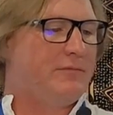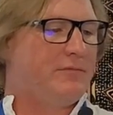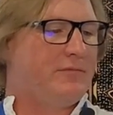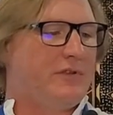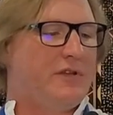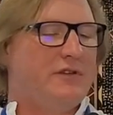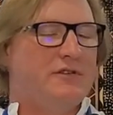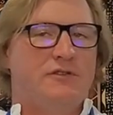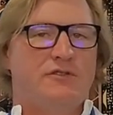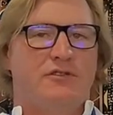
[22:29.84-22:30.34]

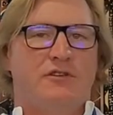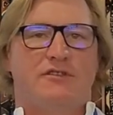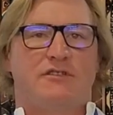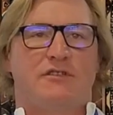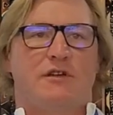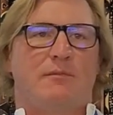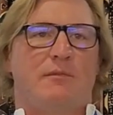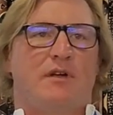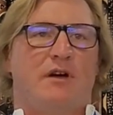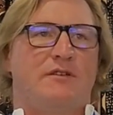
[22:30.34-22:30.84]
These are just
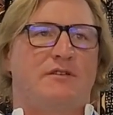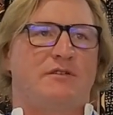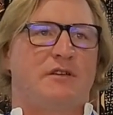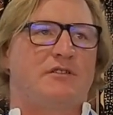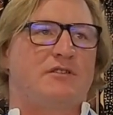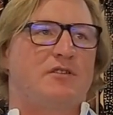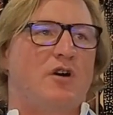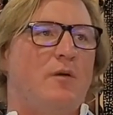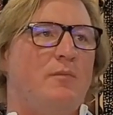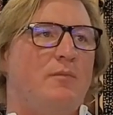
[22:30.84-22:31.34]
some nice
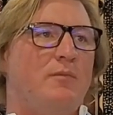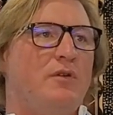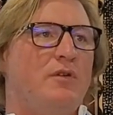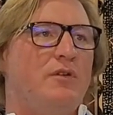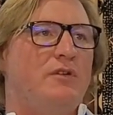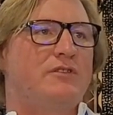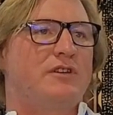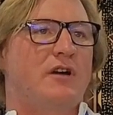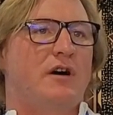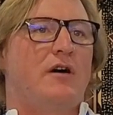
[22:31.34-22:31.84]

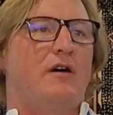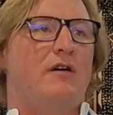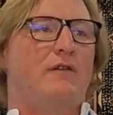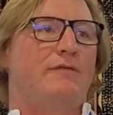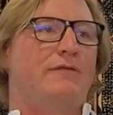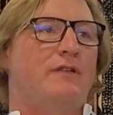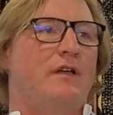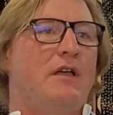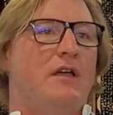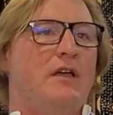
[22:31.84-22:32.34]
examples
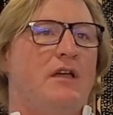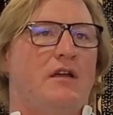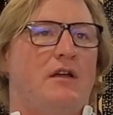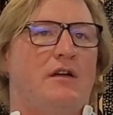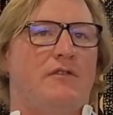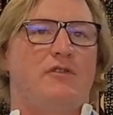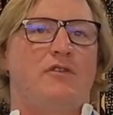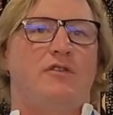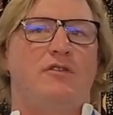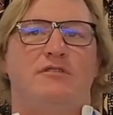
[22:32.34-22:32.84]
of, and
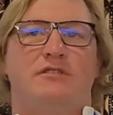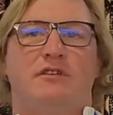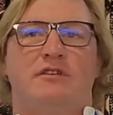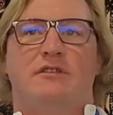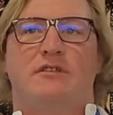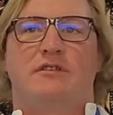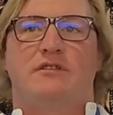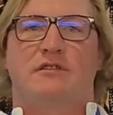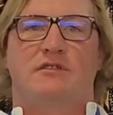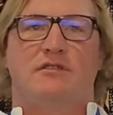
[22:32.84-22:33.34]
I've used this
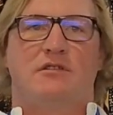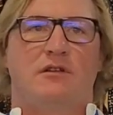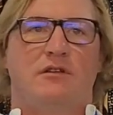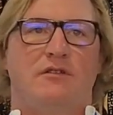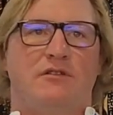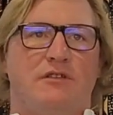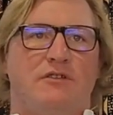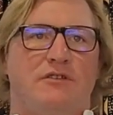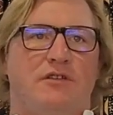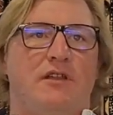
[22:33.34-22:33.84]
as a
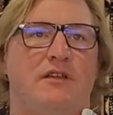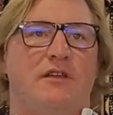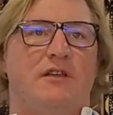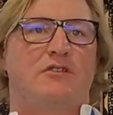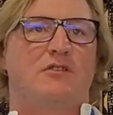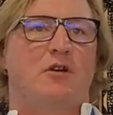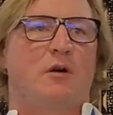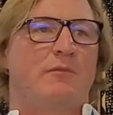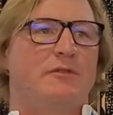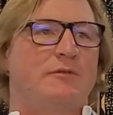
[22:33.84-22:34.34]
salutogenic
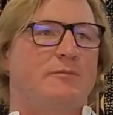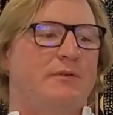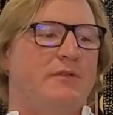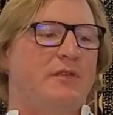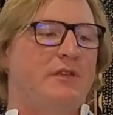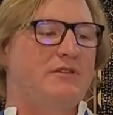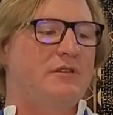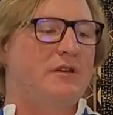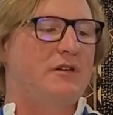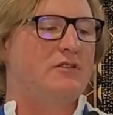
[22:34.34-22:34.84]
examples, but
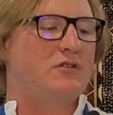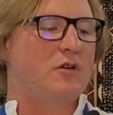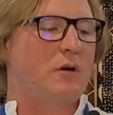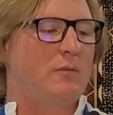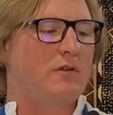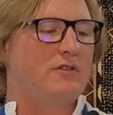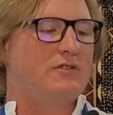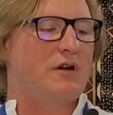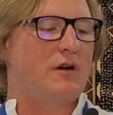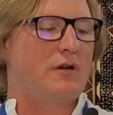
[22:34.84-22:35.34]
these are
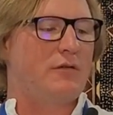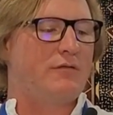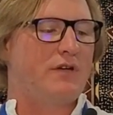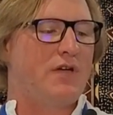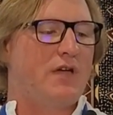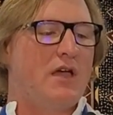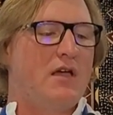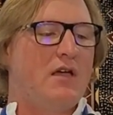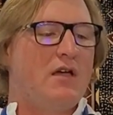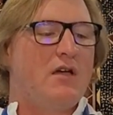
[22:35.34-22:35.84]
examples of
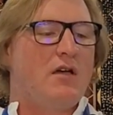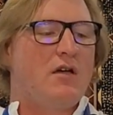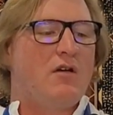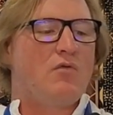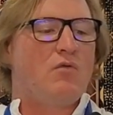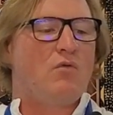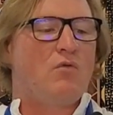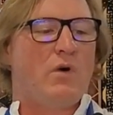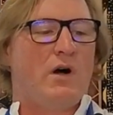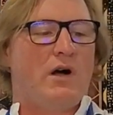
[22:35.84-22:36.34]

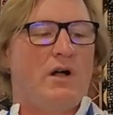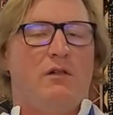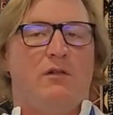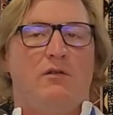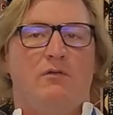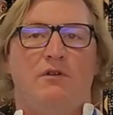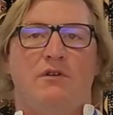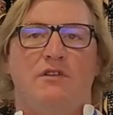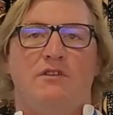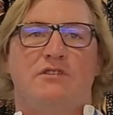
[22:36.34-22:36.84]

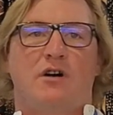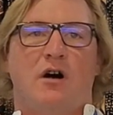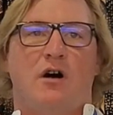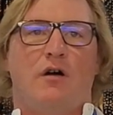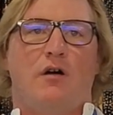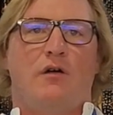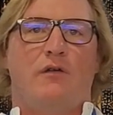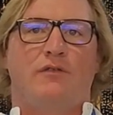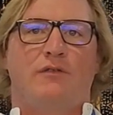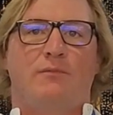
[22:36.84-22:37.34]

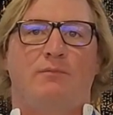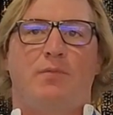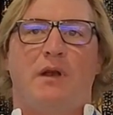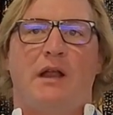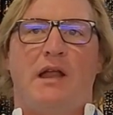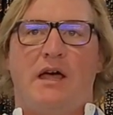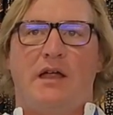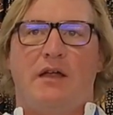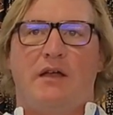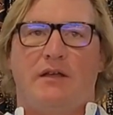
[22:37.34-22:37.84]
well-resolved
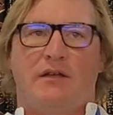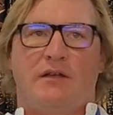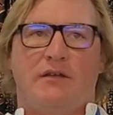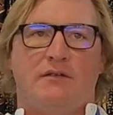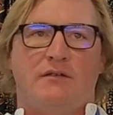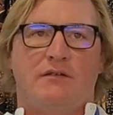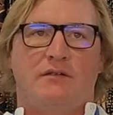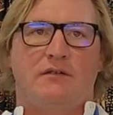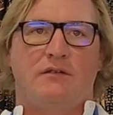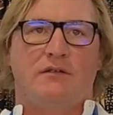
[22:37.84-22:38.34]

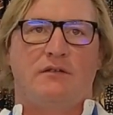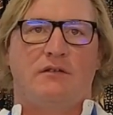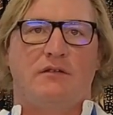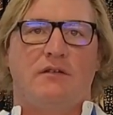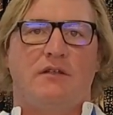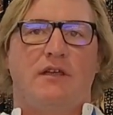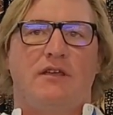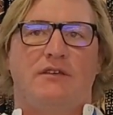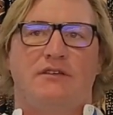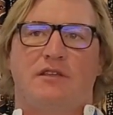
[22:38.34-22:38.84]
planning.
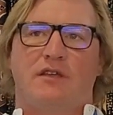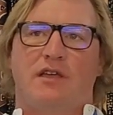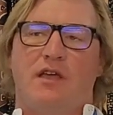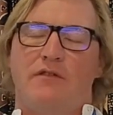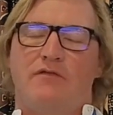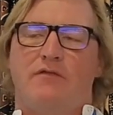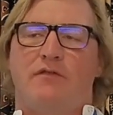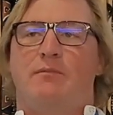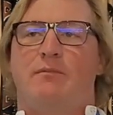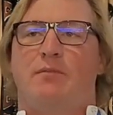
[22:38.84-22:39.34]
Yes,
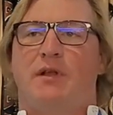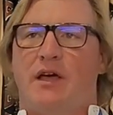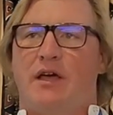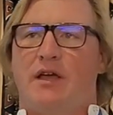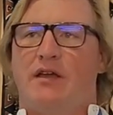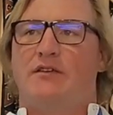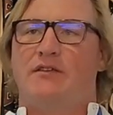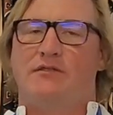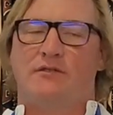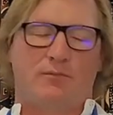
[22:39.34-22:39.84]
every plan
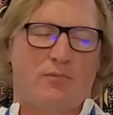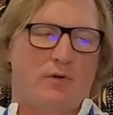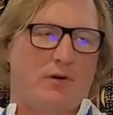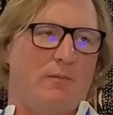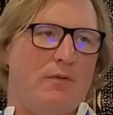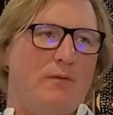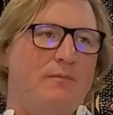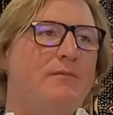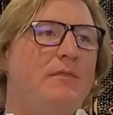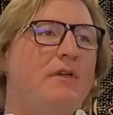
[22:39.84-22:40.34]
has a
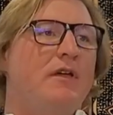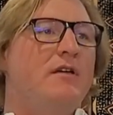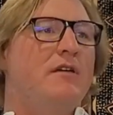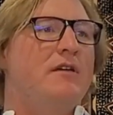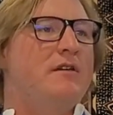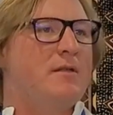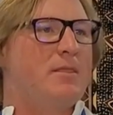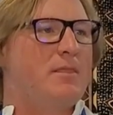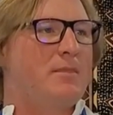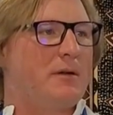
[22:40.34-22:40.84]
problem,
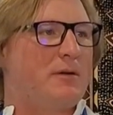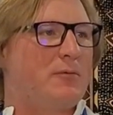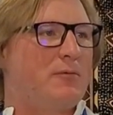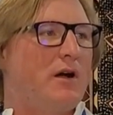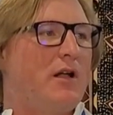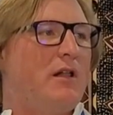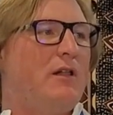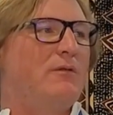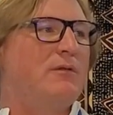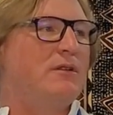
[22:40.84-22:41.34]
but
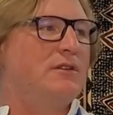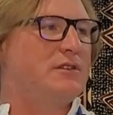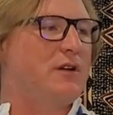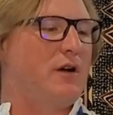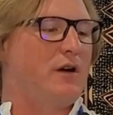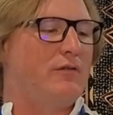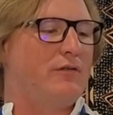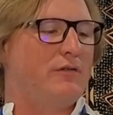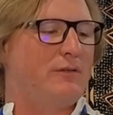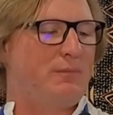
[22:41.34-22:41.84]

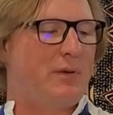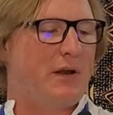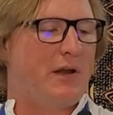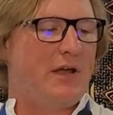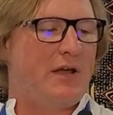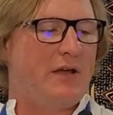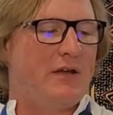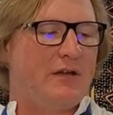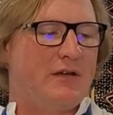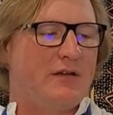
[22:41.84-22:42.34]
well-resolved
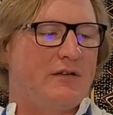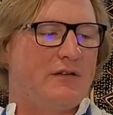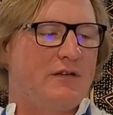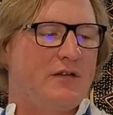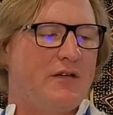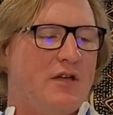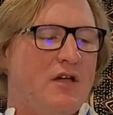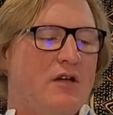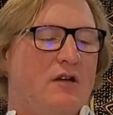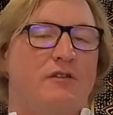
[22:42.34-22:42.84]
planning,
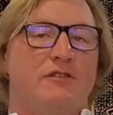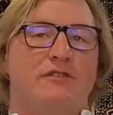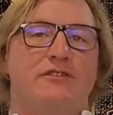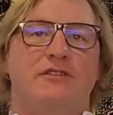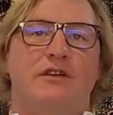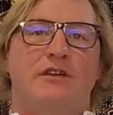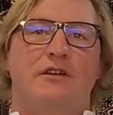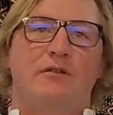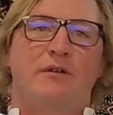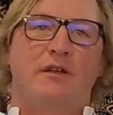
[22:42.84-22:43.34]

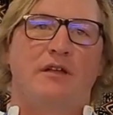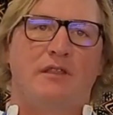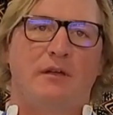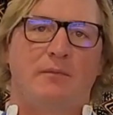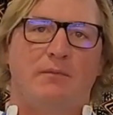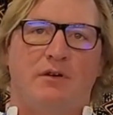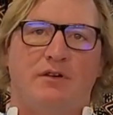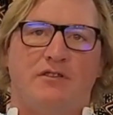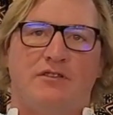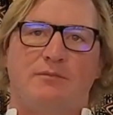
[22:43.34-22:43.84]
considering the
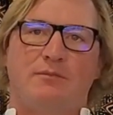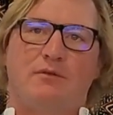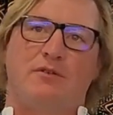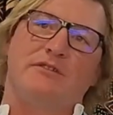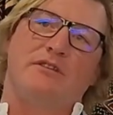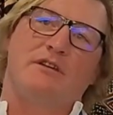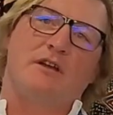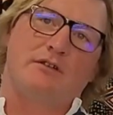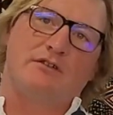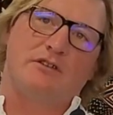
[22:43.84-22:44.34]
principles
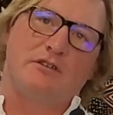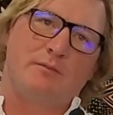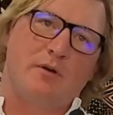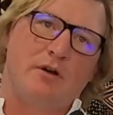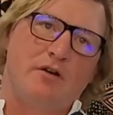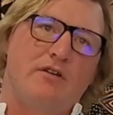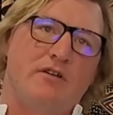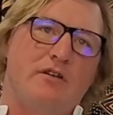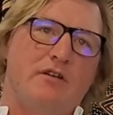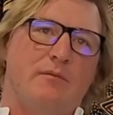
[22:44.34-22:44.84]
that I've
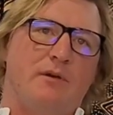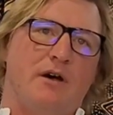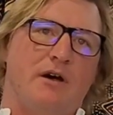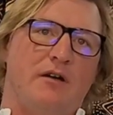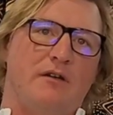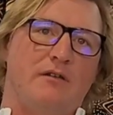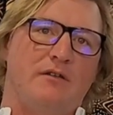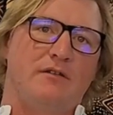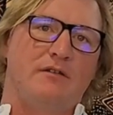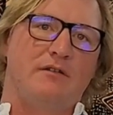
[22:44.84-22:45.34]
spoken
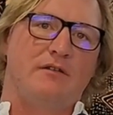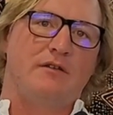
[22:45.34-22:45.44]
about,